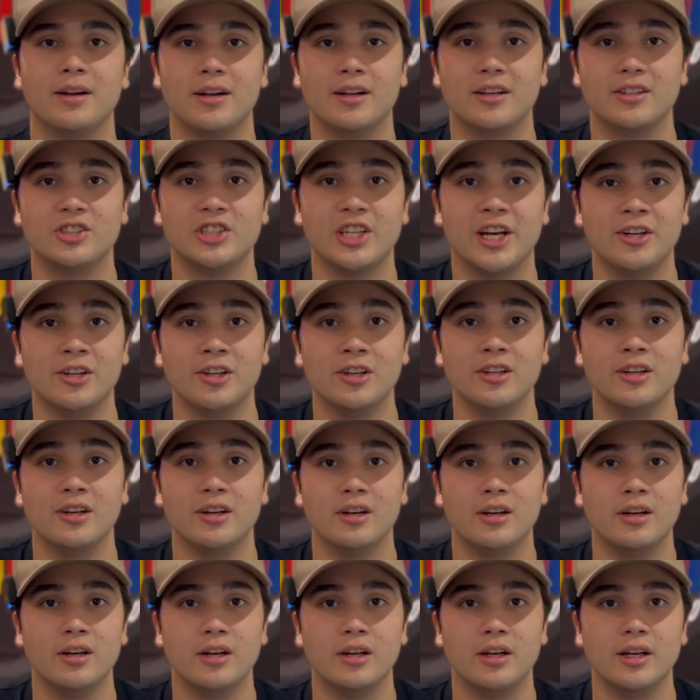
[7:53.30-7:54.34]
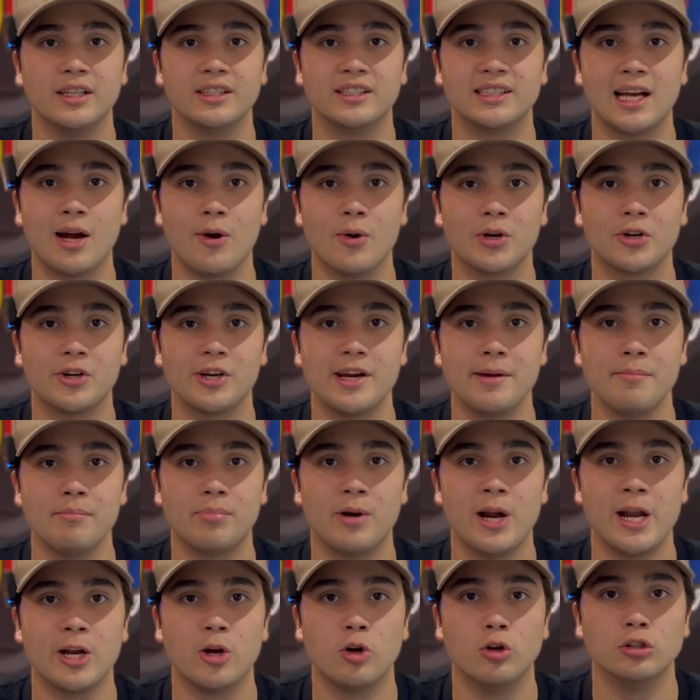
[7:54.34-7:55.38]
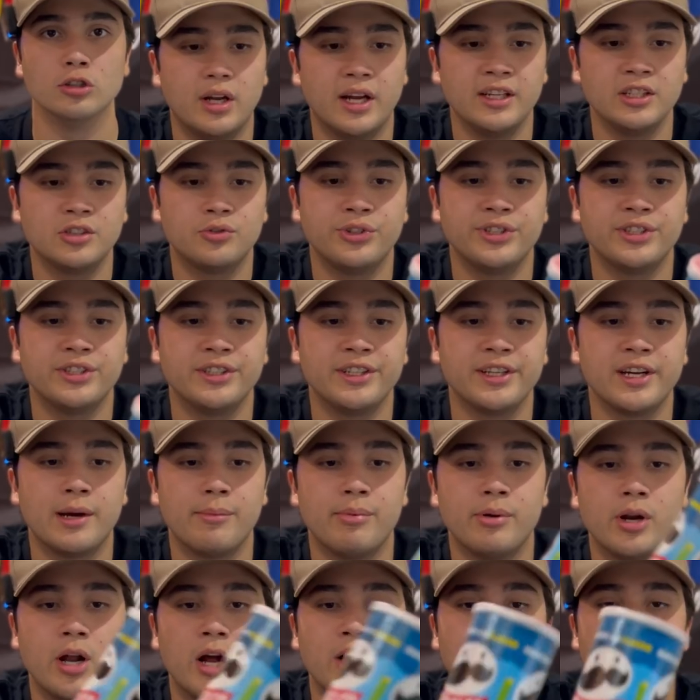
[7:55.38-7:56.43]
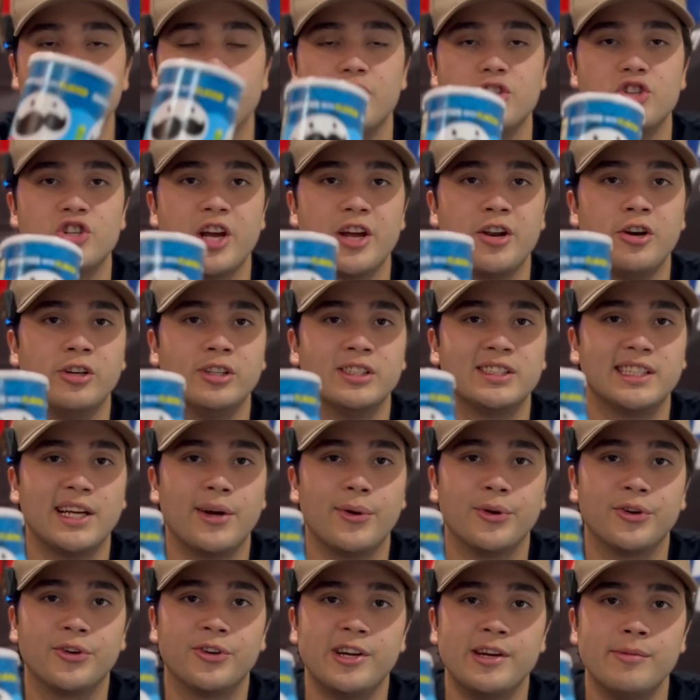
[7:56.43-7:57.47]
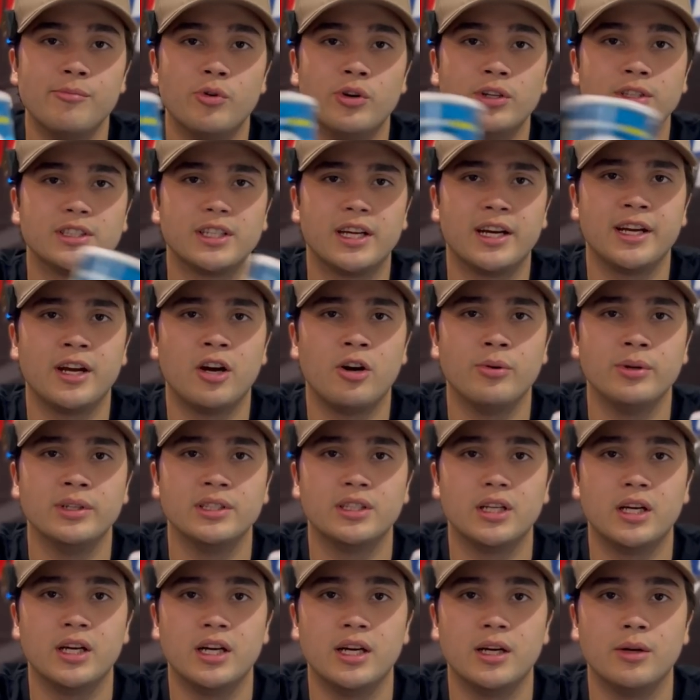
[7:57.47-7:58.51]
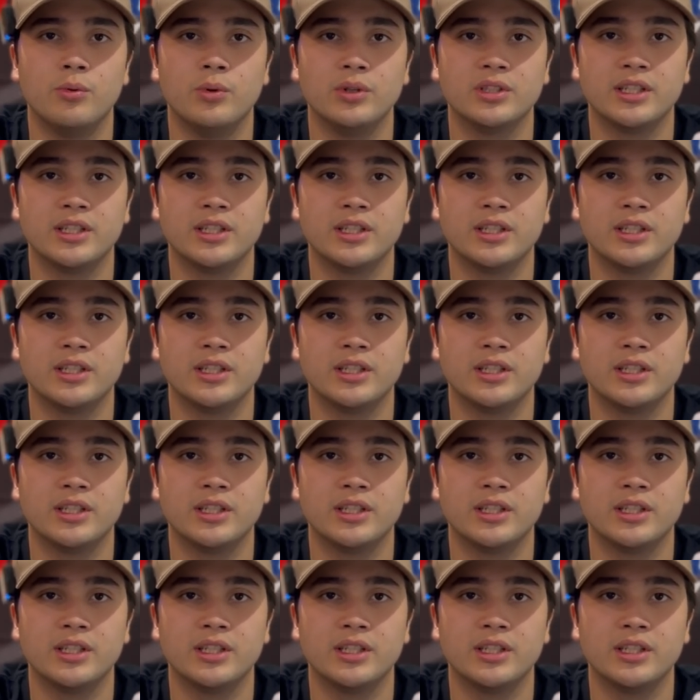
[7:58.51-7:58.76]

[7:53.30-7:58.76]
cheddar and sour cream Pringles. I just recently got put onto the cheddar and sour cream ones. I always was